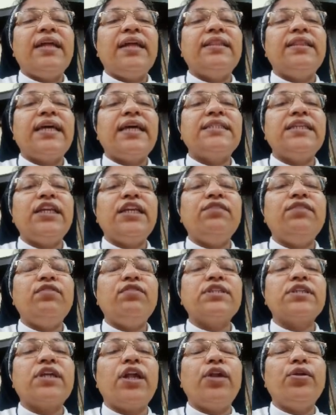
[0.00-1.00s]
Thus, it
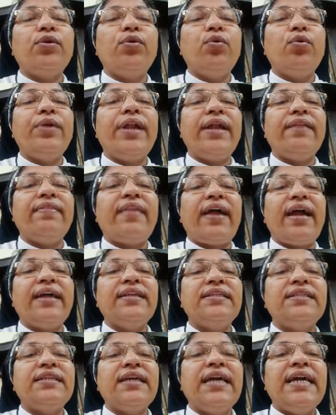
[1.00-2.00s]
was concluded
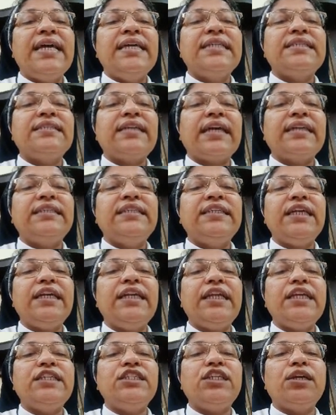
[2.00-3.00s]
that
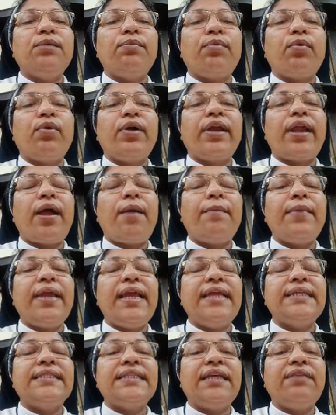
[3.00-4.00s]
structured teaching program
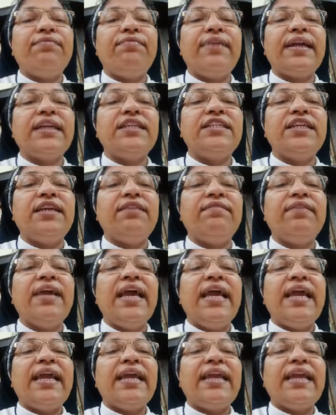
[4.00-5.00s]
is effective
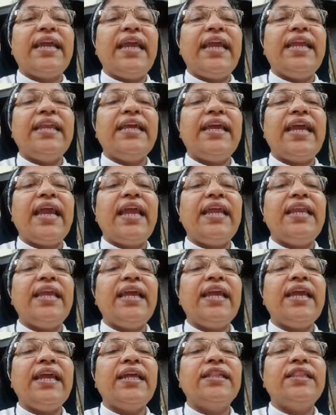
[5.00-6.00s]
in
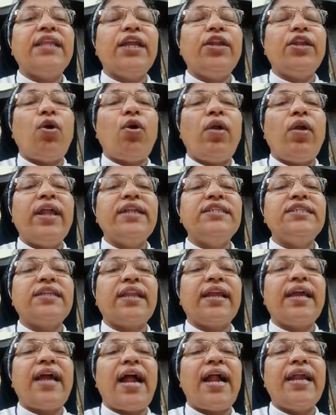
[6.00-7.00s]
gaining the knowledge
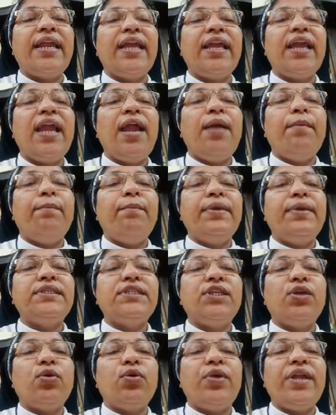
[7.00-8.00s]
regarding
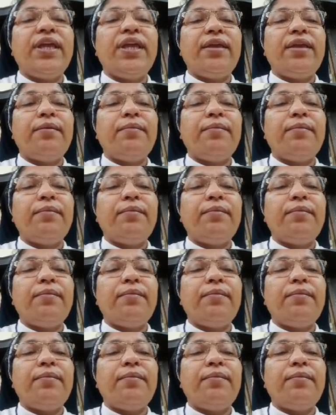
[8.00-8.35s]
PCOD.